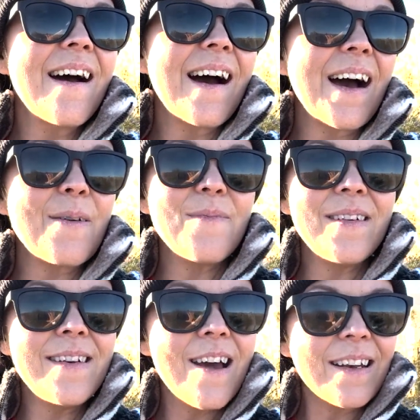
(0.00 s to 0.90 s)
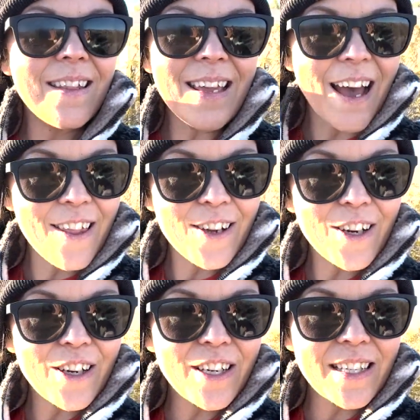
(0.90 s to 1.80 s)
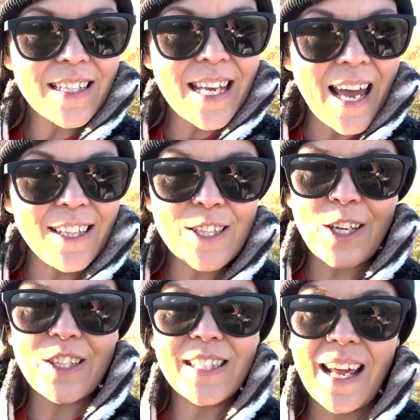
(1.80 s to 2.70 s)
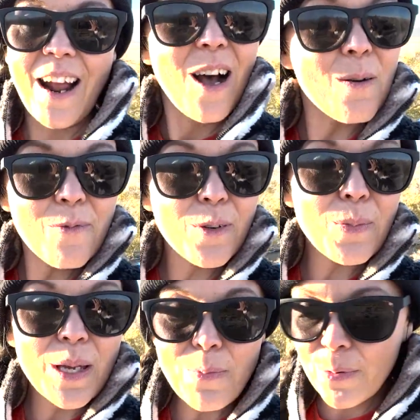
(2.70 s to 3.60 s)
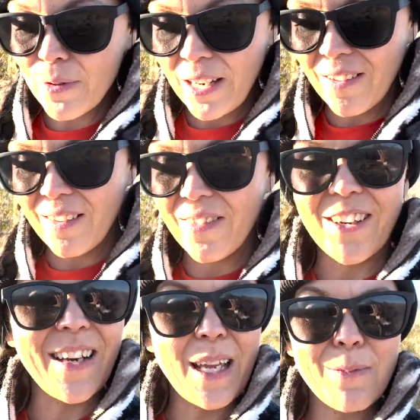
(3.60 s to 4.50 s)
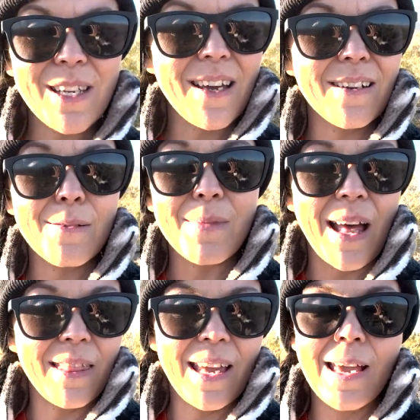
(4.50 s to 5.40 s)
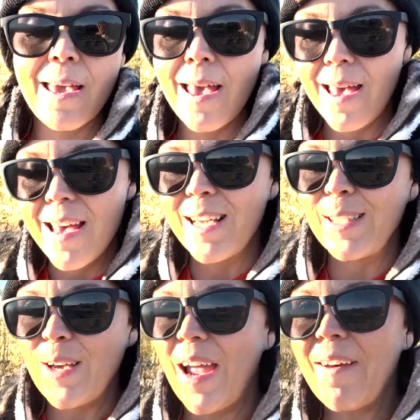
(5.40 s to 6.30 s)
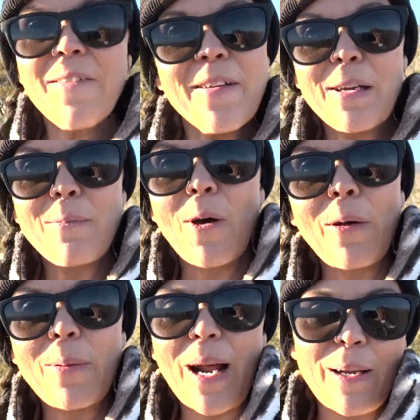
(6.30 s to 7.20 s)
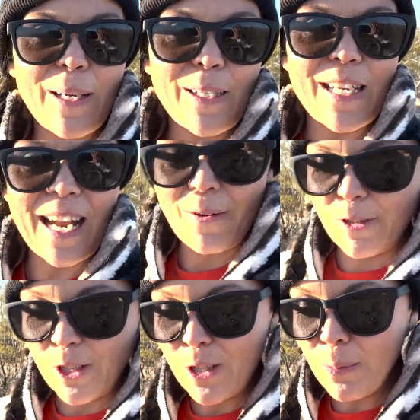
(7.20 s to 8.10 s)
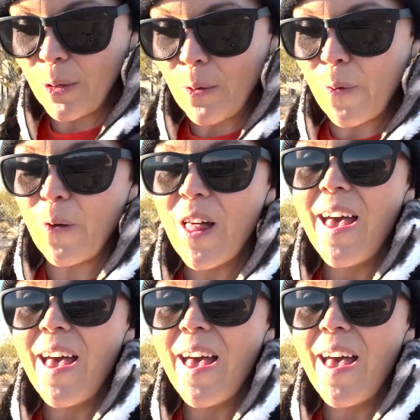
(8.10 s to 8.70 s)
None of the other tents are set up for people. They don't have their names on them, nothing. So I have a feeling I'm the only one out here tonight, which is super cool.